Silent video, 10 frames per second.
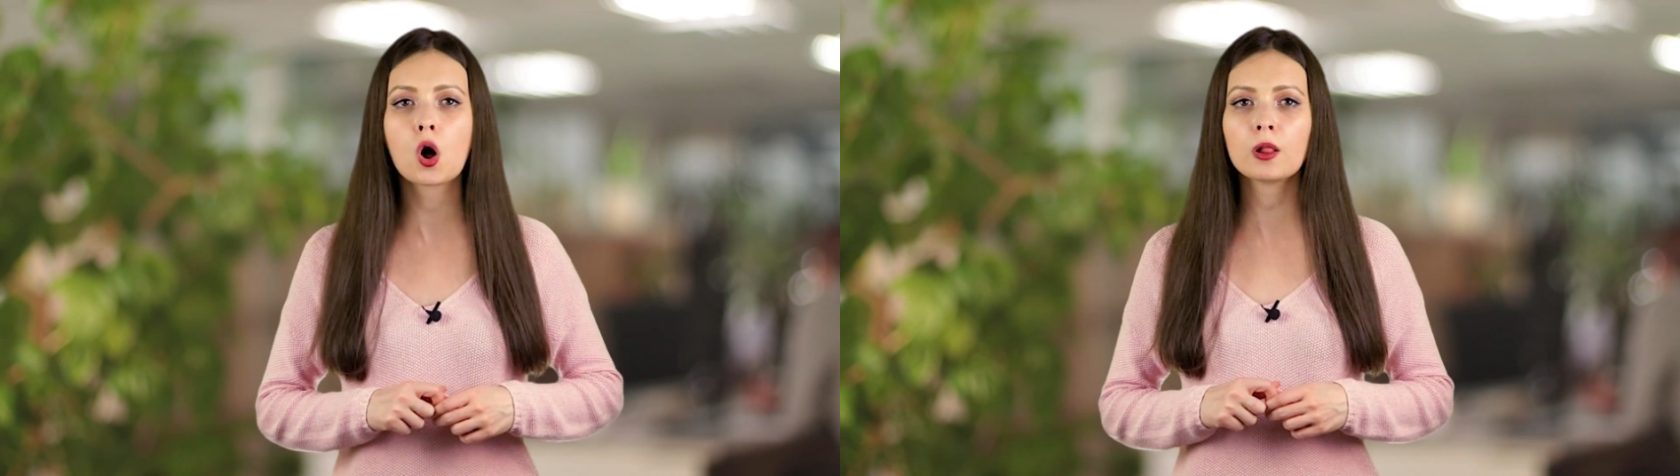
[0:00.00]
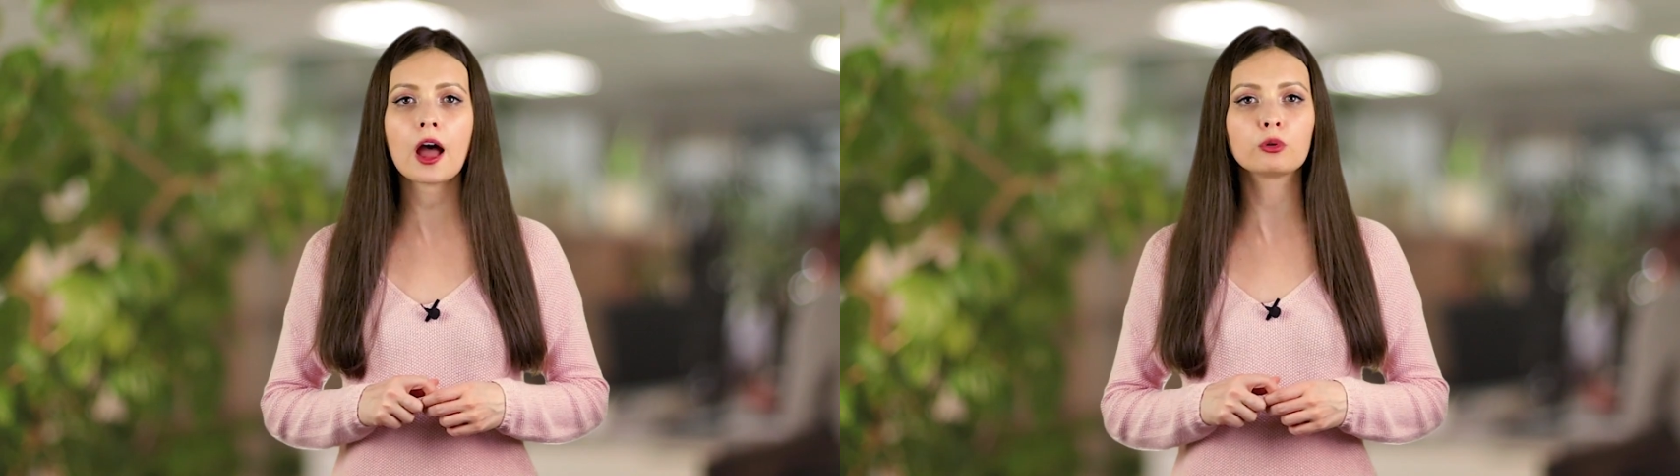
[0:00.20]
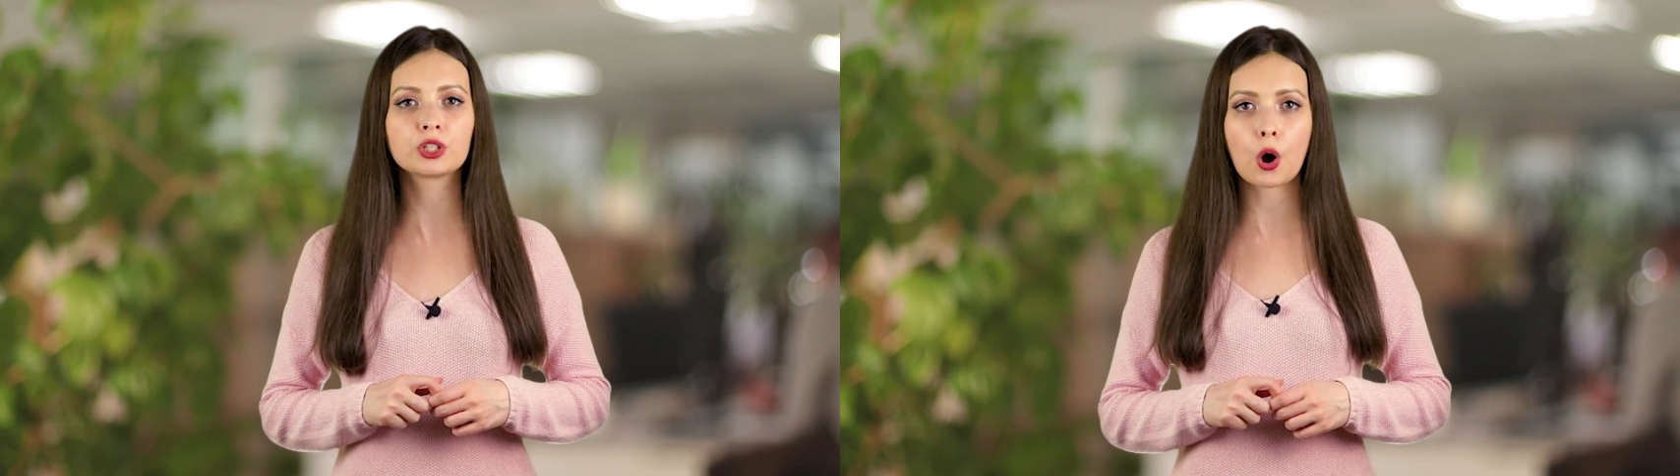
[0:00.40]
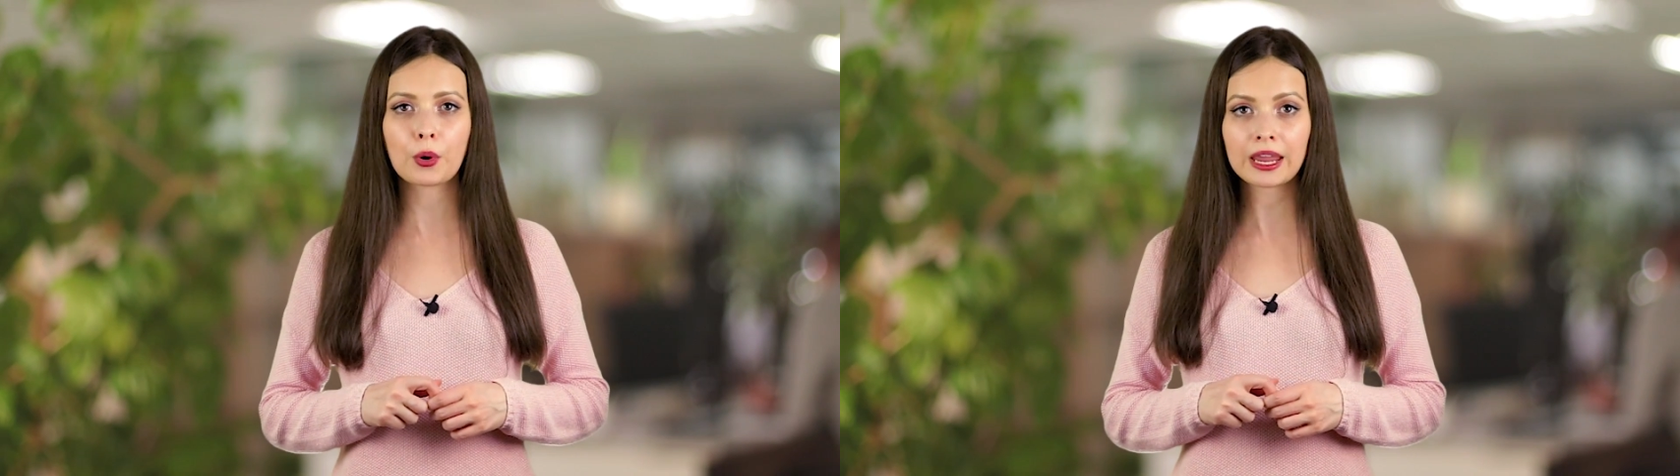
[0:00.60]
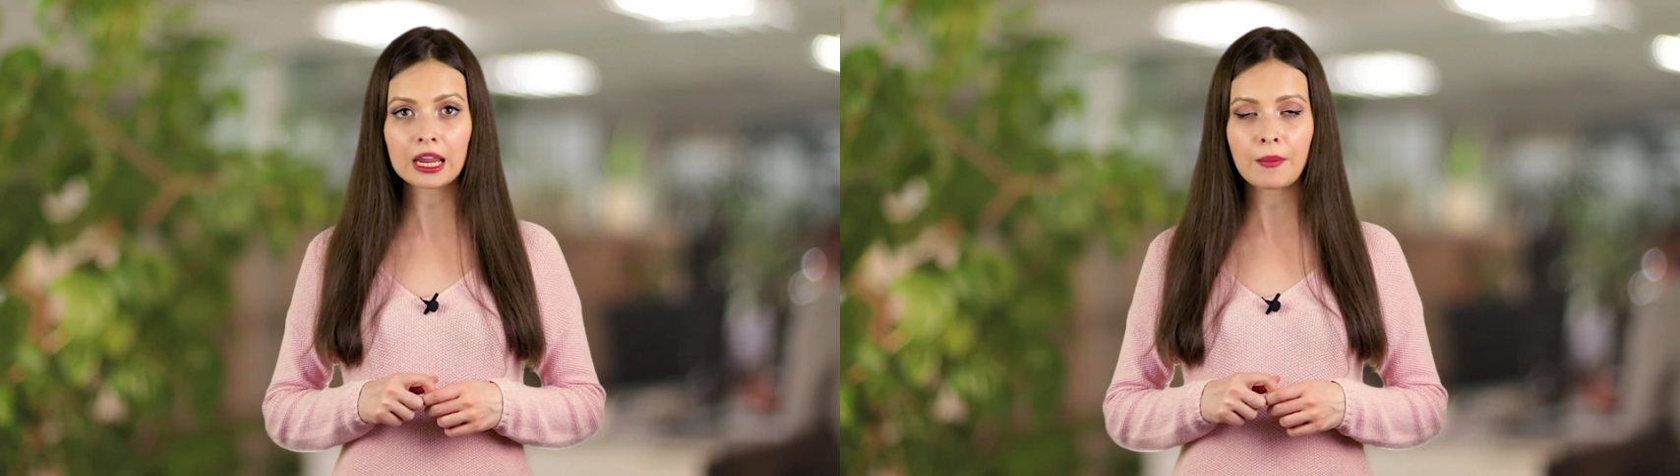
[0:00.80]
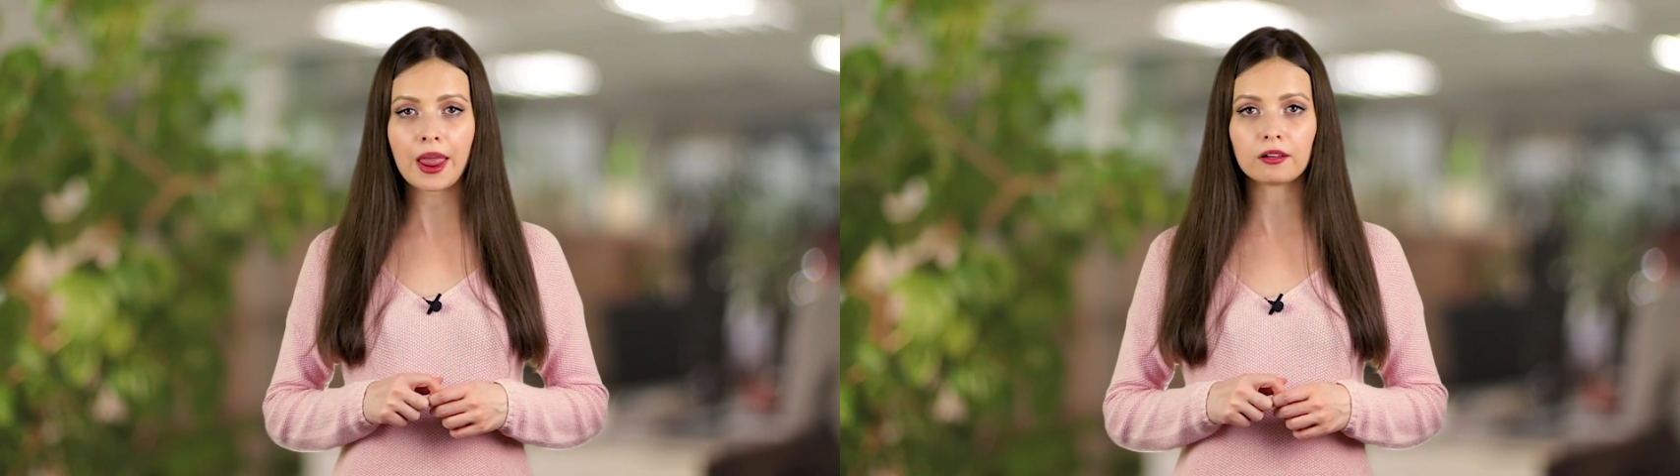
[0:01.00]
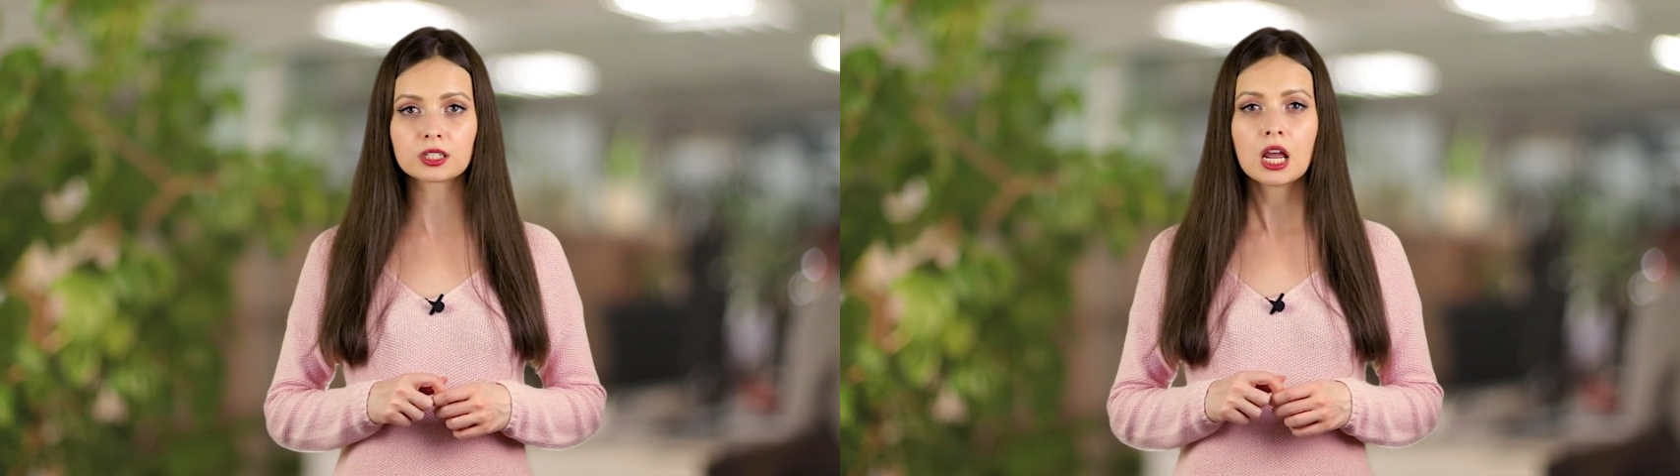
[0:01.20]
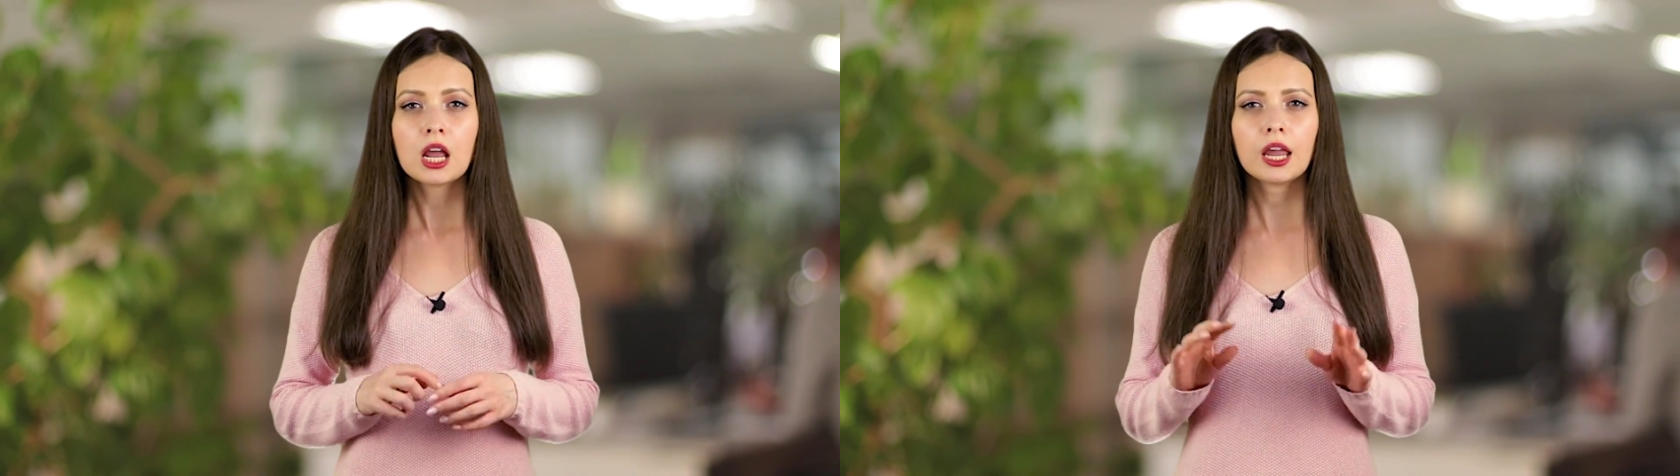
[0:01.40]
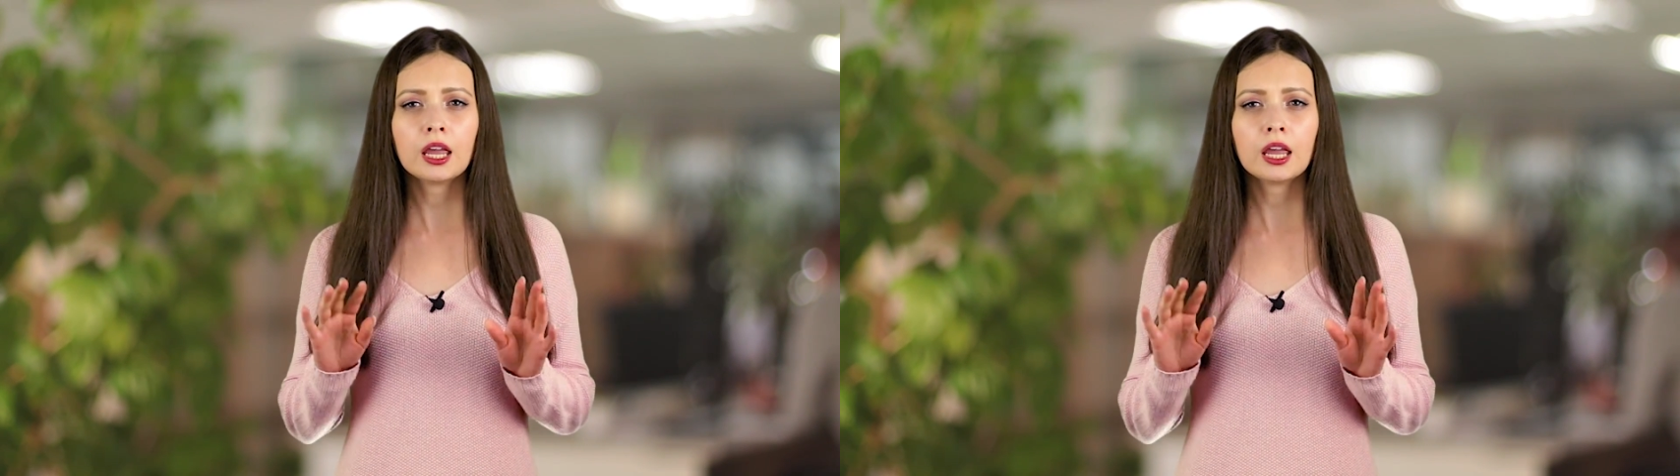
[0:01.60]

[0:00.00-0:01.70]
all outgoing emails.